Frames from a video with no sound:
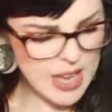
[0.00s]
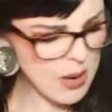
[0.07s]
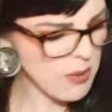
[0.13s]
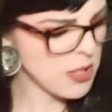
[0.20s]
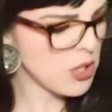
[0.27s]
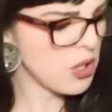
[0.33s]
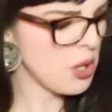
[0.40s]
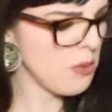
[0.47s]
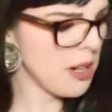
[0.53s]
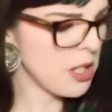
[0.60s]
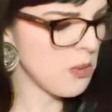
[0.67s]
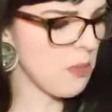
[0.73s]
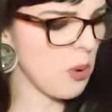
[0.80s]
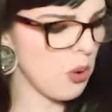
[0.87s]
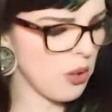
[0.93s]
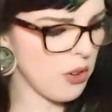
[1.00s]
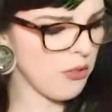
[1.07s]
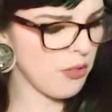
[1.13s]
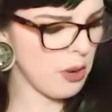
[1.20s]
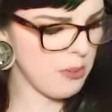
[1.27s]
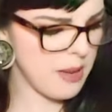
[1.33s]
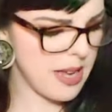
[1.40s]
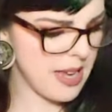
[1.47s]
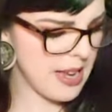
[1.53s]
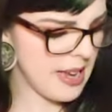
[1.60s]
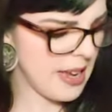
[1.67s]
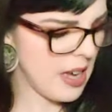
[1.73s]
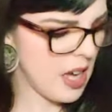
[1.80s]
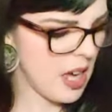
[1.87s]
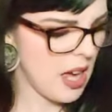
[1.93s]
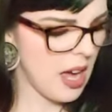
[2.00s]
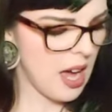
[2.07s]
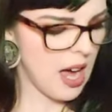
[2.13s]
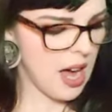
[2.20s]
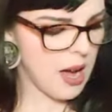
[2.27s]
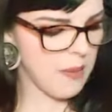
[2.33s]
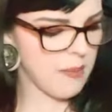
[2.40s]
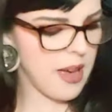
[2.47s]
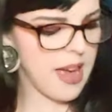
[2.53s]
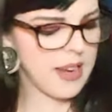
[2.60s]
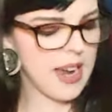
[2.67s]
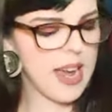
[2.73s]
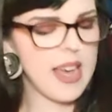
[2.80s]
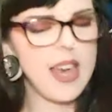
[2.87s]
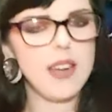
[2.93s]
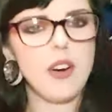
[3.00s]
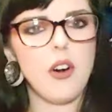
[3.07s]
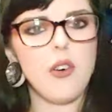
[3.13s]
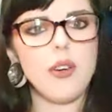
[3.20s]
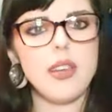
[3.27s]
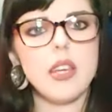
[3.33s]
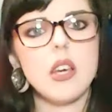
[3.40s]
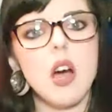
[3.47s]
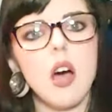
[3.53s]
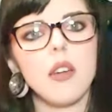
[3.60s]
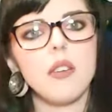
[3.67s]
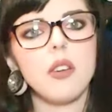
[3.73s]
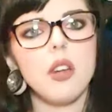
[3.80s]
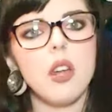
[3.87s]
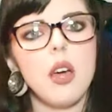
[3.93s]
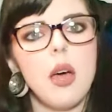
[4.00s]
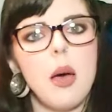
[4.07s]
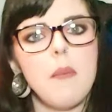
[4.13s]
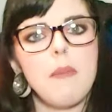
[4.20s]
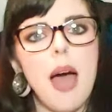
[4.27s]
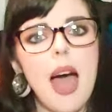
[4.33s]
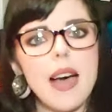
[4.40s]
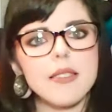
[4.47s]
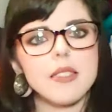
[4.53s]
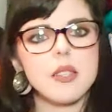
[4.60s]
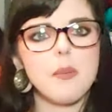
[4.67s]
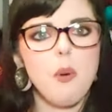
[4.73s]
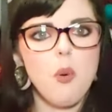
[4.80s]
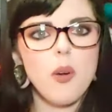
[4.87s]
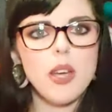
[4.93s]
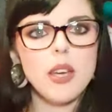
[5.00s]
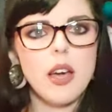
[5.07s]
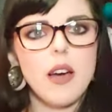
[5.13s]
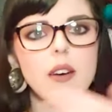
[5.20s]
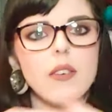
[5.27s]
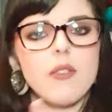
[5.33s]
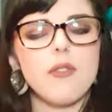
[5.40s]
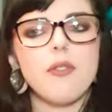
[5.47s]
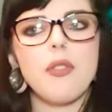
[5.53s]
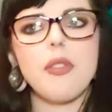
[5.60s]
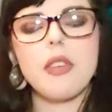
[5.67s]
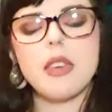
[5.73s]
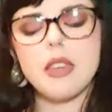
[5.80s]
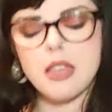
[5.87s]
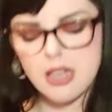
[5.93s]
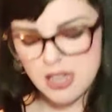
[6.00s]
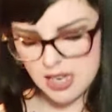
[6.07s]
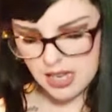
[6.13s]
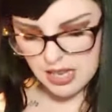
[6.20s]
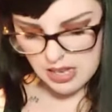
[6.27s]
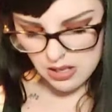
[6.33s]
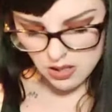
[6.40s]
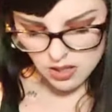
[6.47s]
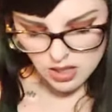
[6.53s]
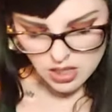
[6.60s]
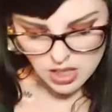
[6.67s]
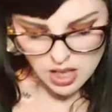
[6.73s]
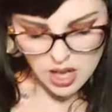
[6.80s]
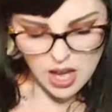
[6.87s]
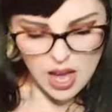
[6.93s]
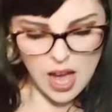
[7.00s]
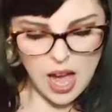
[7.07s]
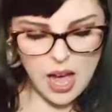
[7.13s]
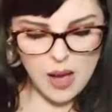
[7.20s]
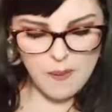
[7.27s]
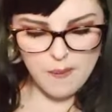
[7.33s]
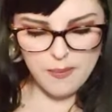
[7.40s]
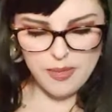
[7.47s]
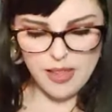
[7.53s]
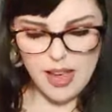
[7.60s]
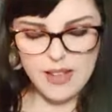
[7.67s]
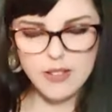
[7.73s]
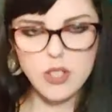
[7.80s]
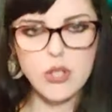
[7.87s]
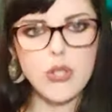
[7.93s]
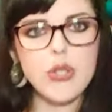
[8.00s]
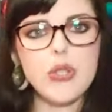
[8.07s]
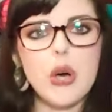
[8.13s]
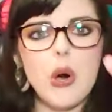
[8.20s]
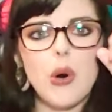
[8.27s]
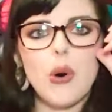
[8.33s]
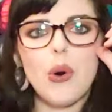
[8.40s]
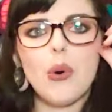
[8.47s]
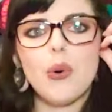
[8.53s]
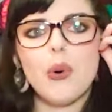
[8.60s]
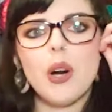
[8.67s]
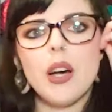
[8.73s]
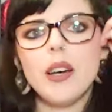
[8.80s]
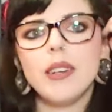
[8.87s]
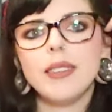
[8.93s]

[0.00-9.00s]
was too much bulk for me. And I had already gotten past the point of the heel. And so